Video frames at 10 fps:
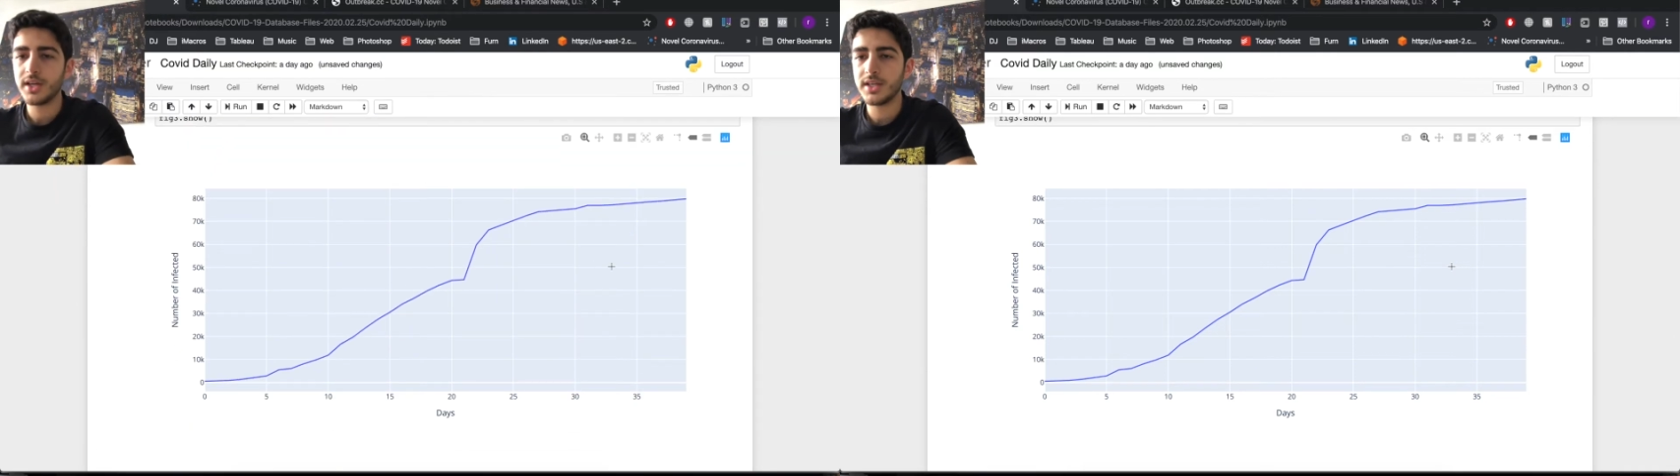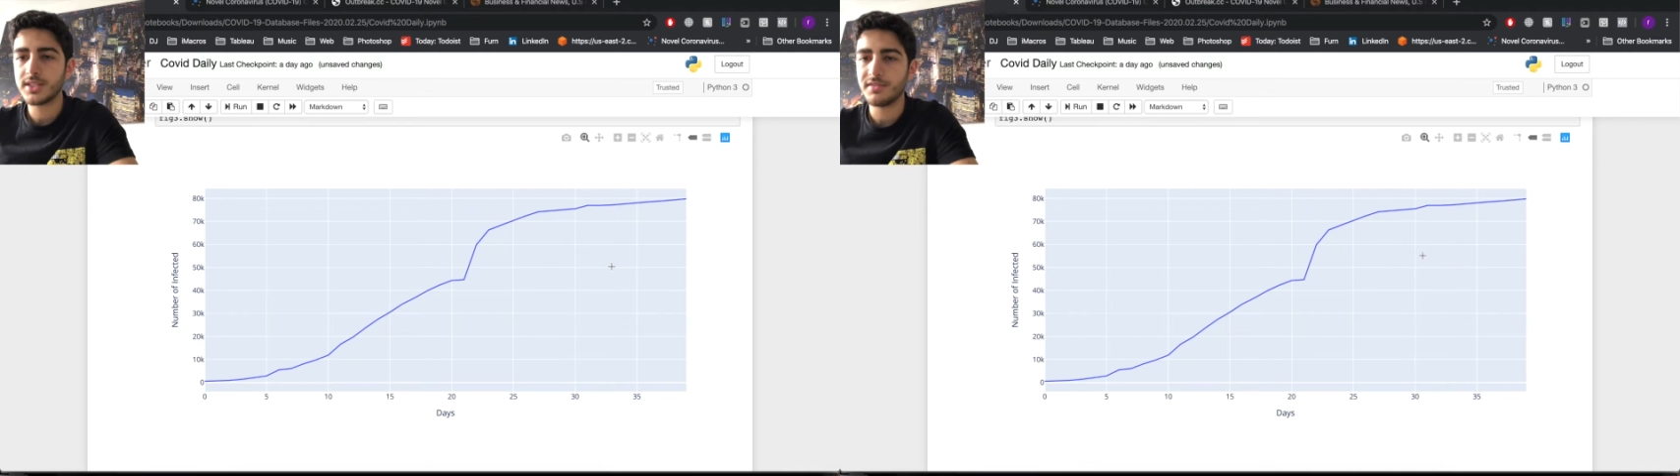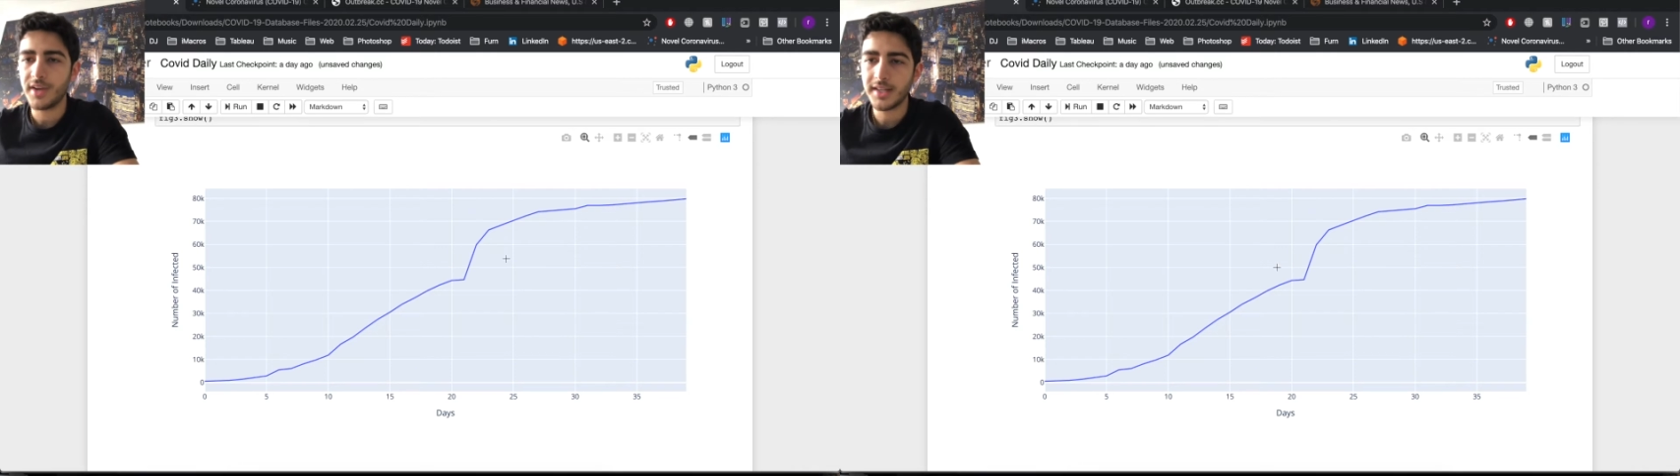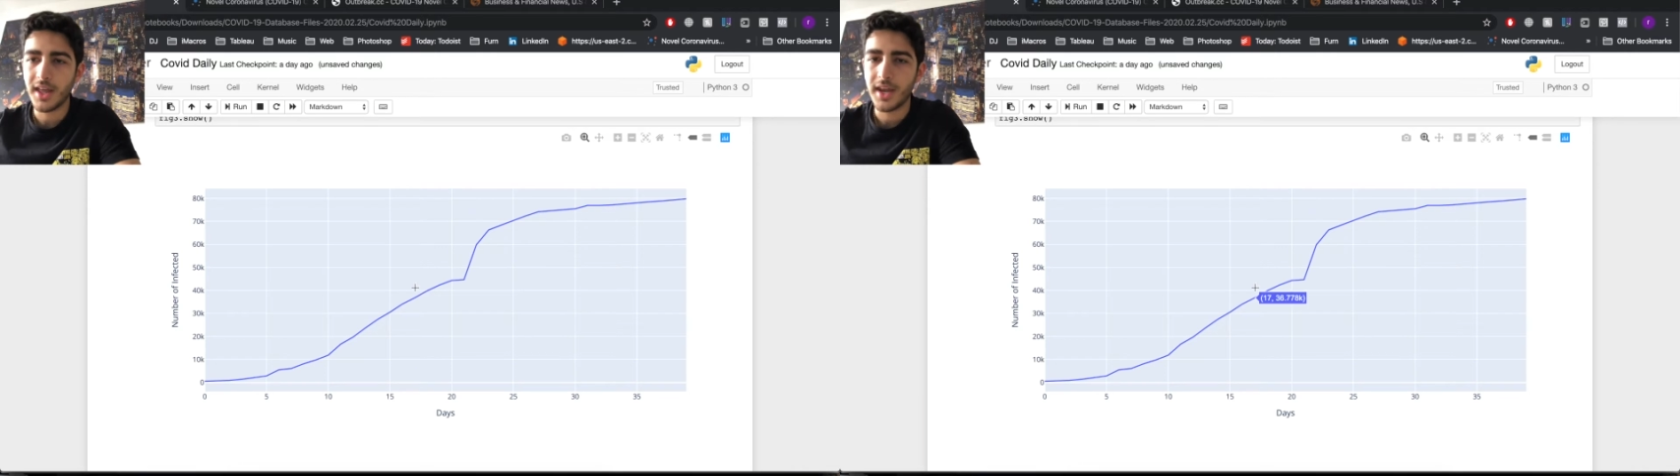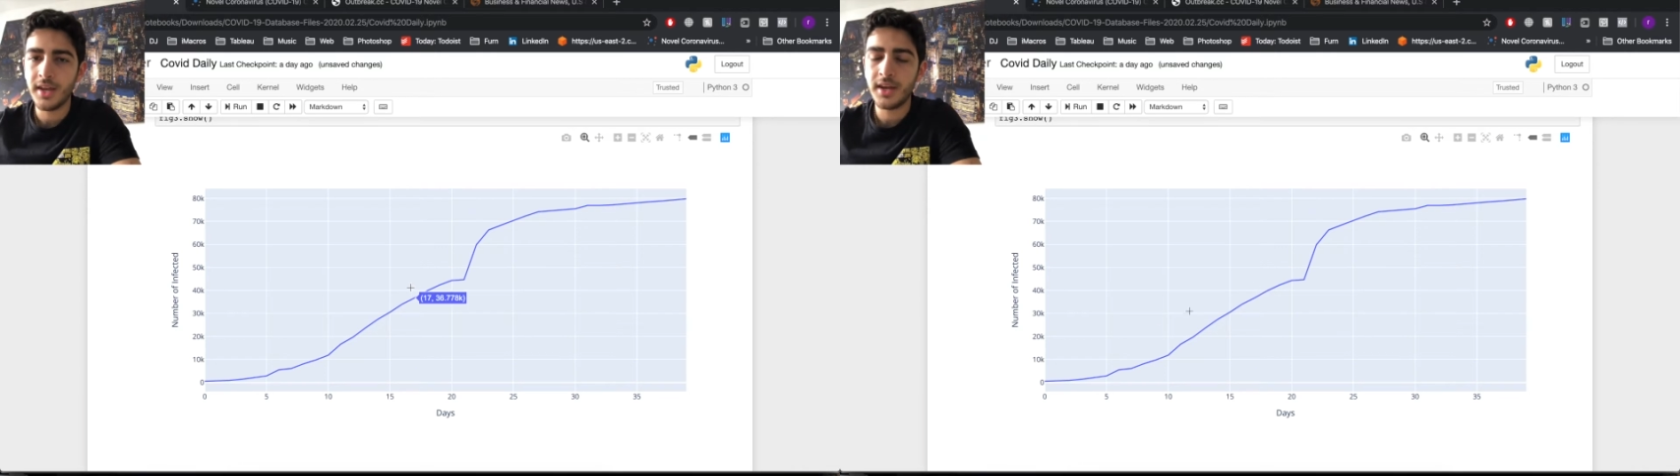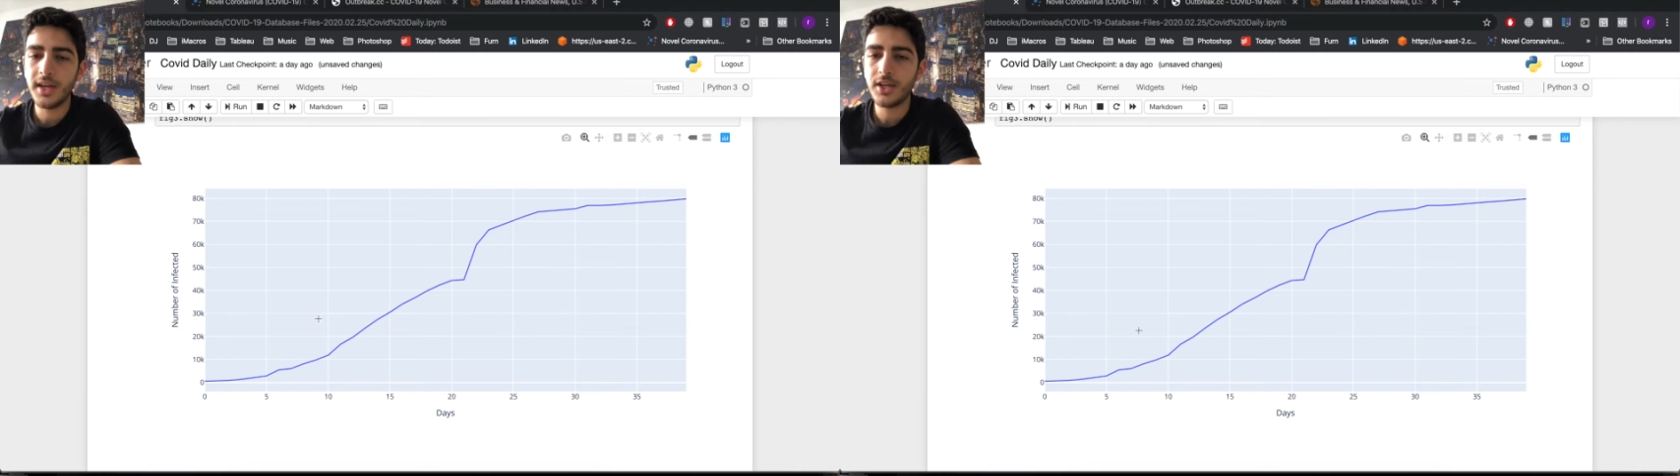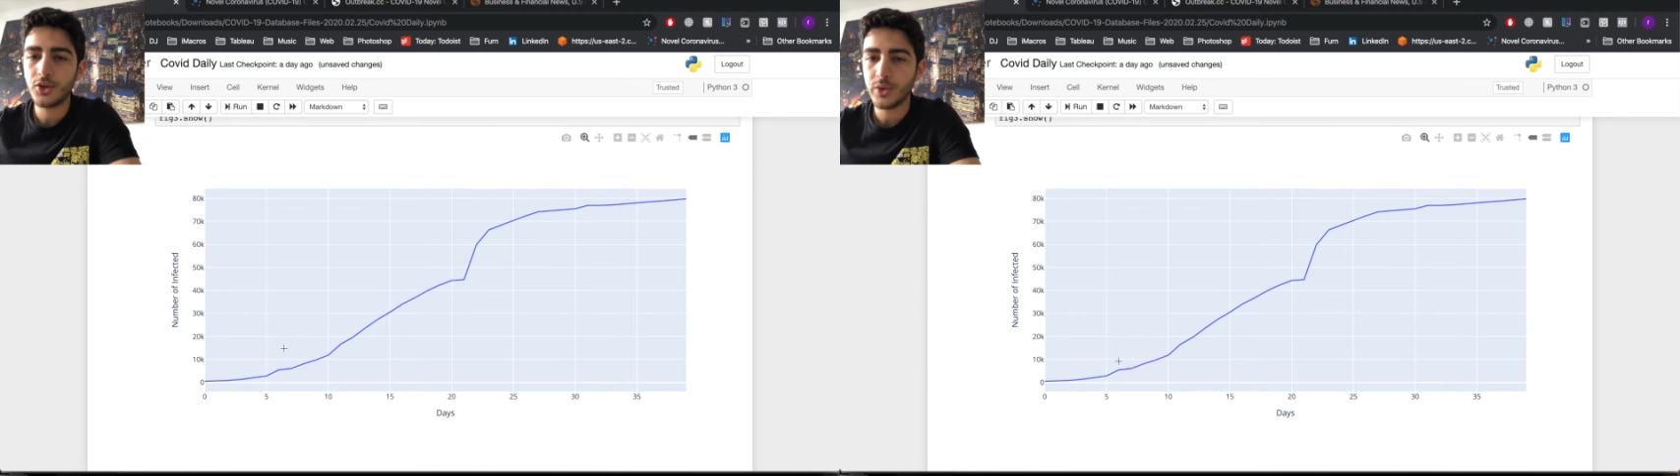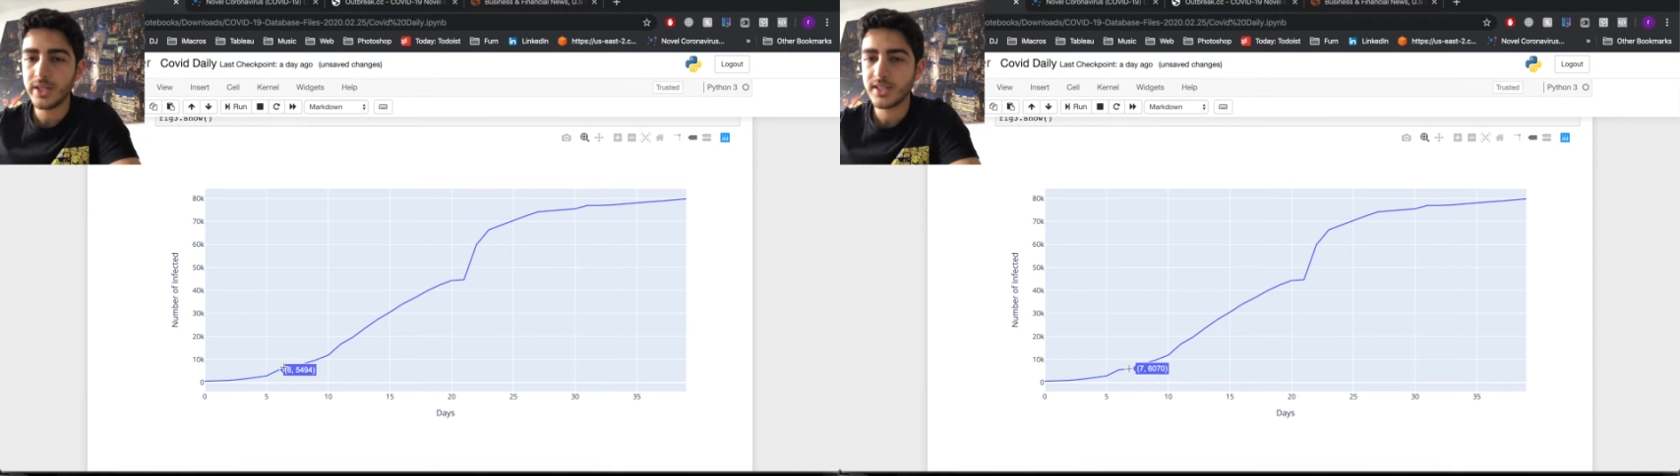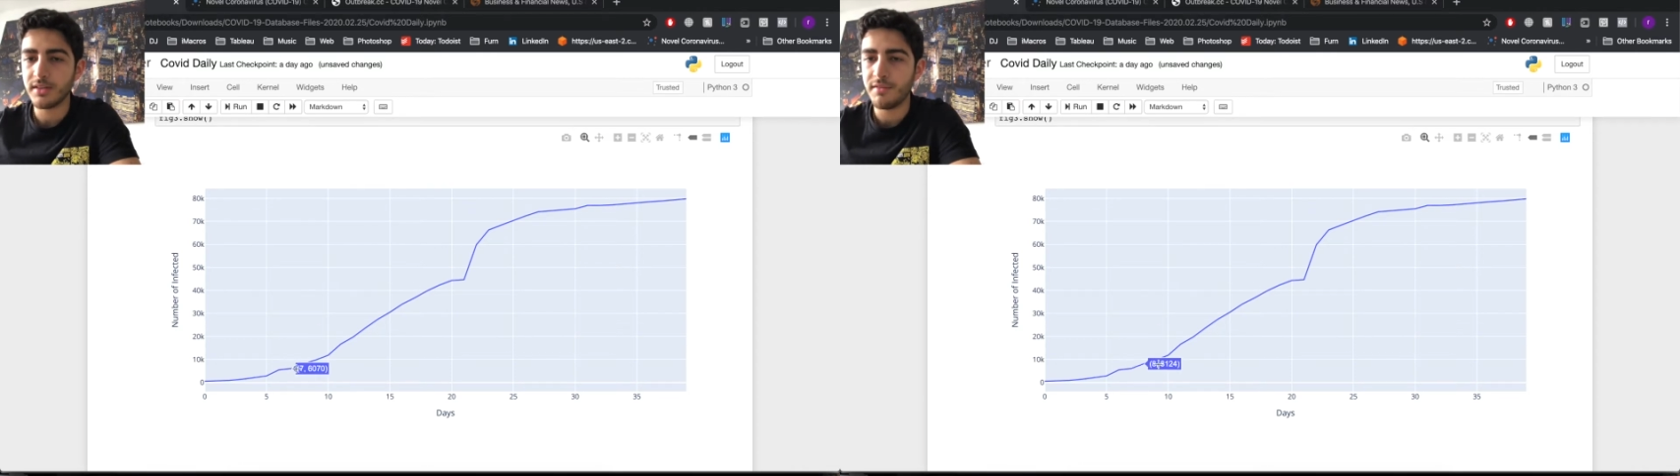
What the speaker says: is the fact that it increased